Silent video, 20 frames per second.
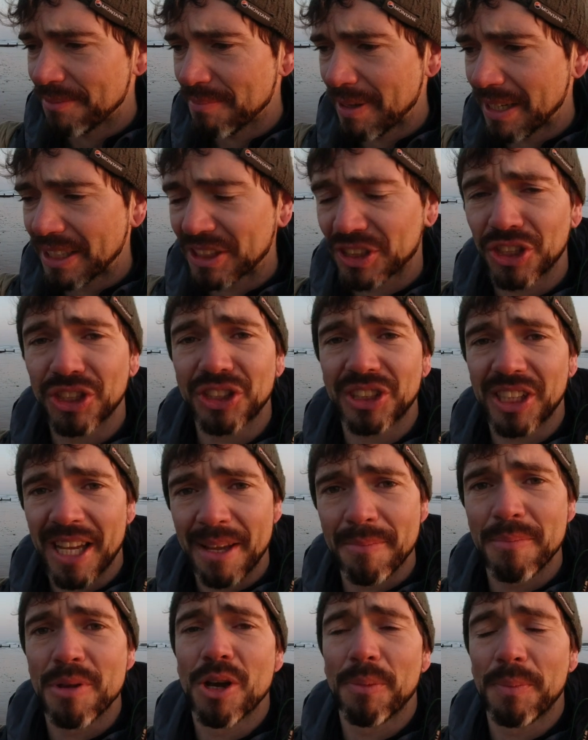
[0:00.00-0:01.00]
make sure to
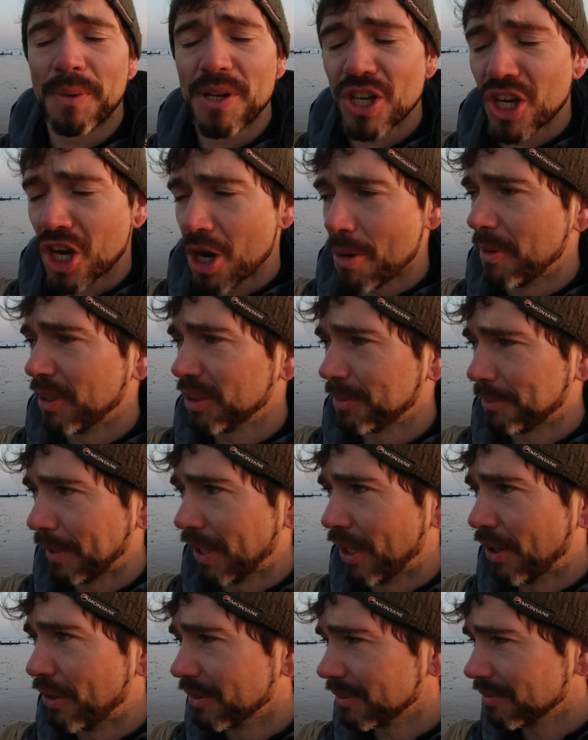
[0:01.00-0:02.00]
hit me up in the comments
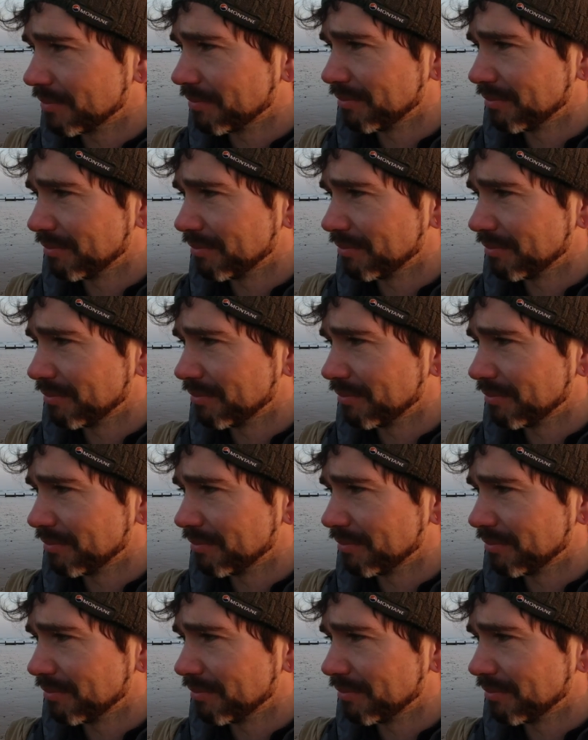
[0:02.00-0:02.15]
below,